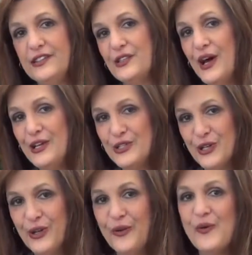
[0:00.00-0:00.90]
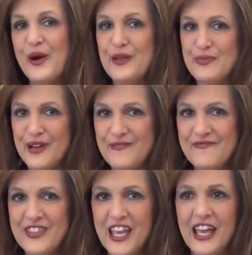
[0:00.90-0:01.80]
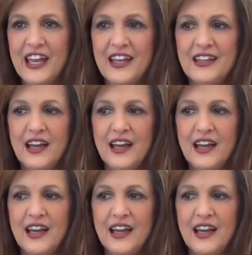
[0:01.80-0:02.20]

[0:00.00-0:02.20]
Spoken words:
So I journal quite a bit, and